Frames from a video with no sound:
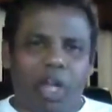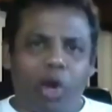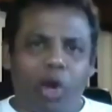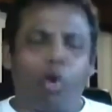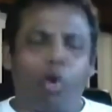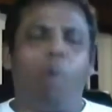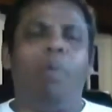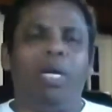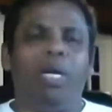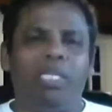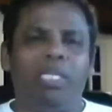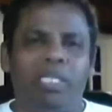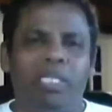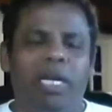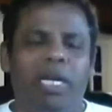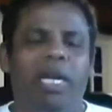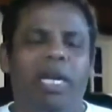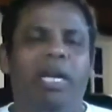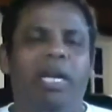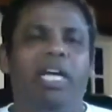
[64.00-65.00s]
robust
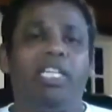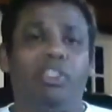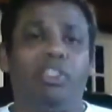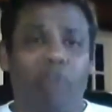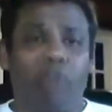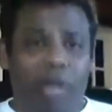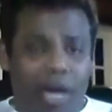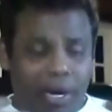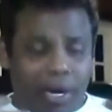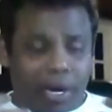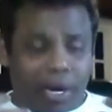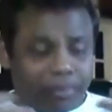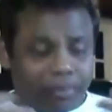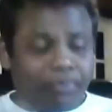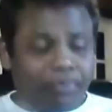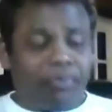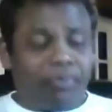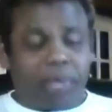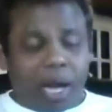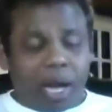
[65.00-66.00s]
industry. And
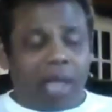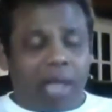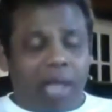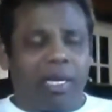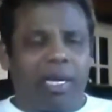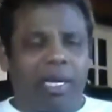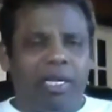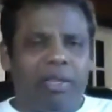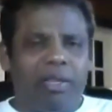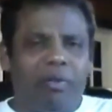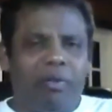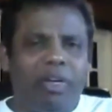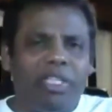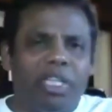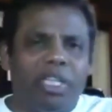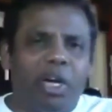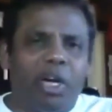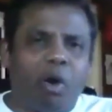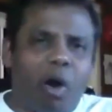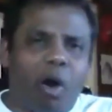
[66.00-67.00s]
I think in the
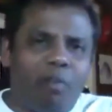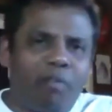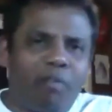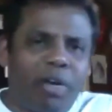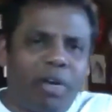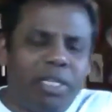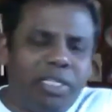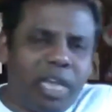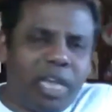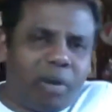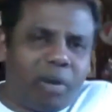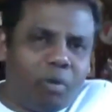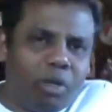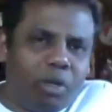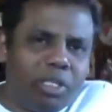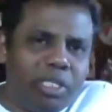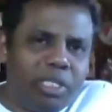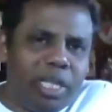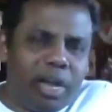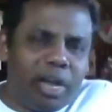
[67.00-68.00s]
recent conference that
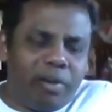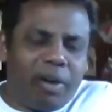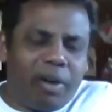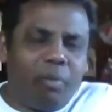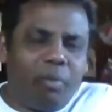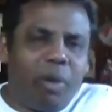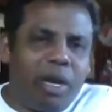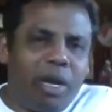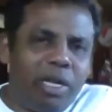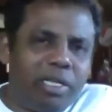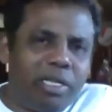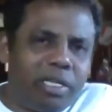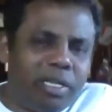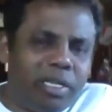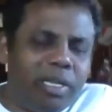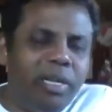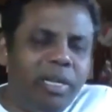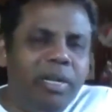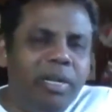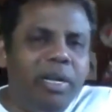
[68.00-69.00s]
was there in Wellington,
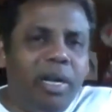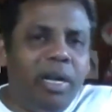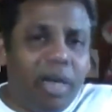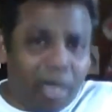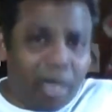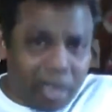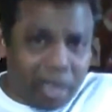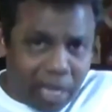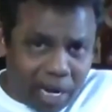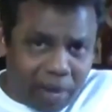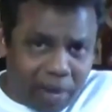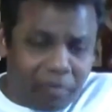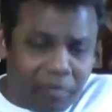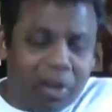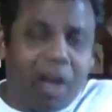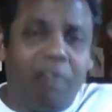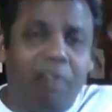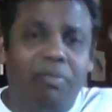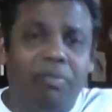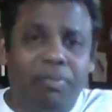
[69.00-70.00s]
they have
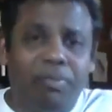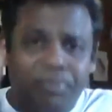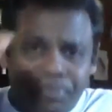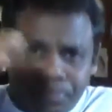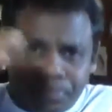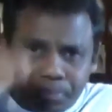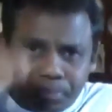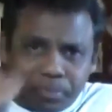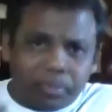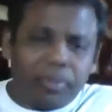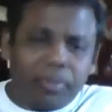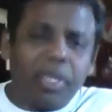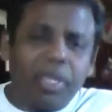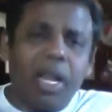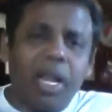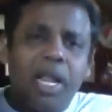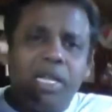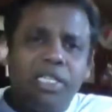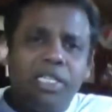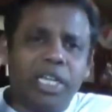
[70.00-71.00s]
now
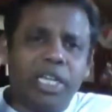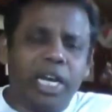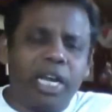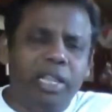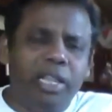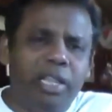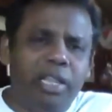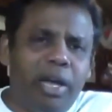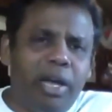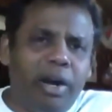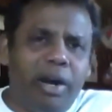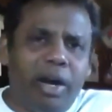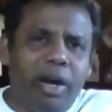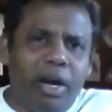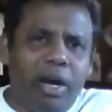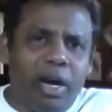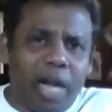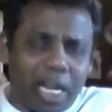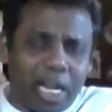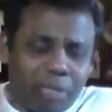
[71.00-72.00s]
taken their
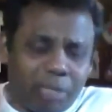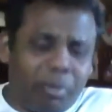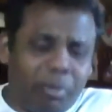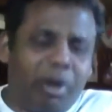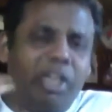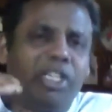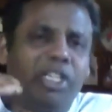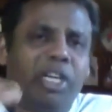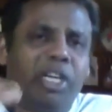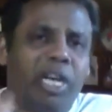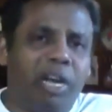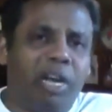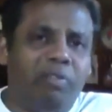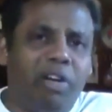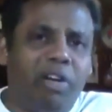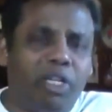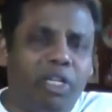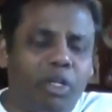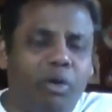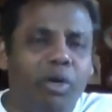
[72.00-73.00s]
aspiration
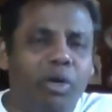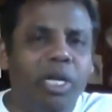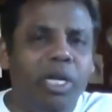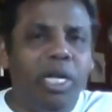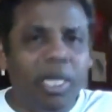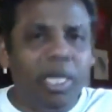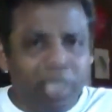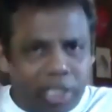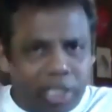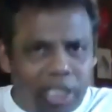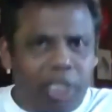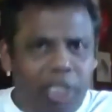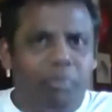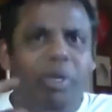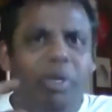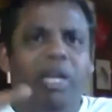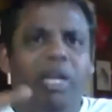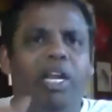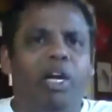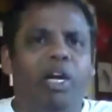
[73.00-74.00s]
level to $6
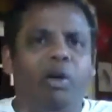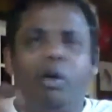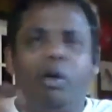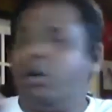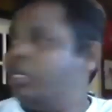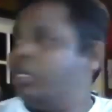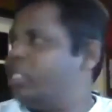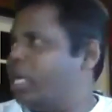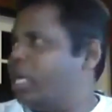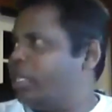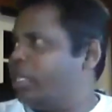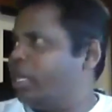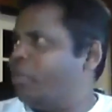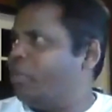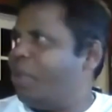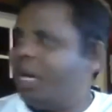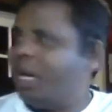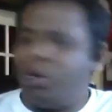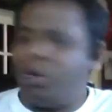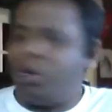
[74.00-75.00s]
billion, I think,
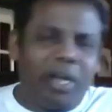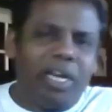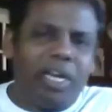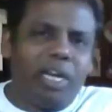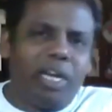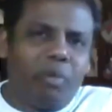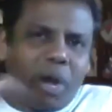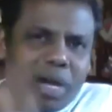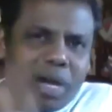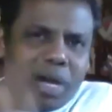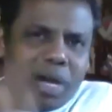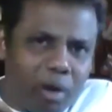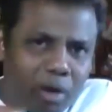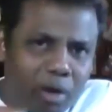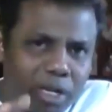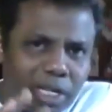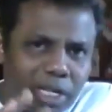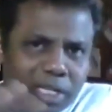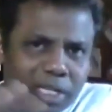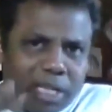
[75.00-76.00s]
by 2020 or
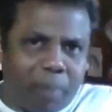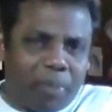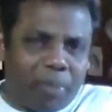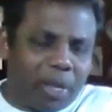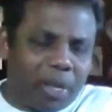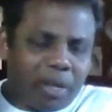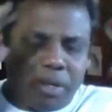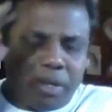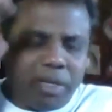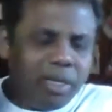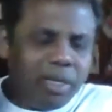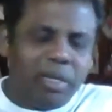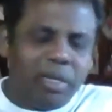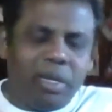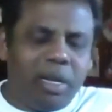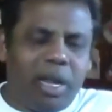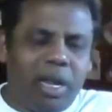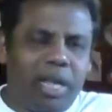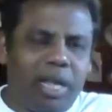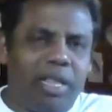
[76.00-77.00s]
something
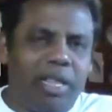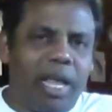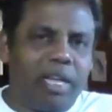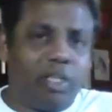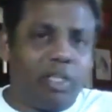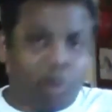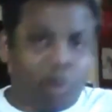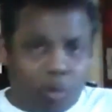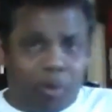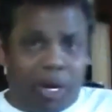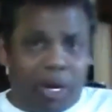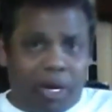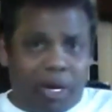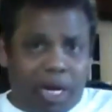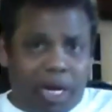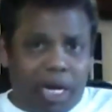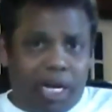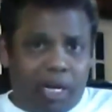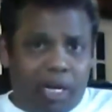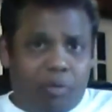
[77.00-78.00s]
like that. So we
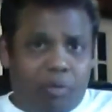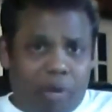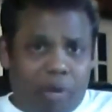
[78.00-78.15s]
need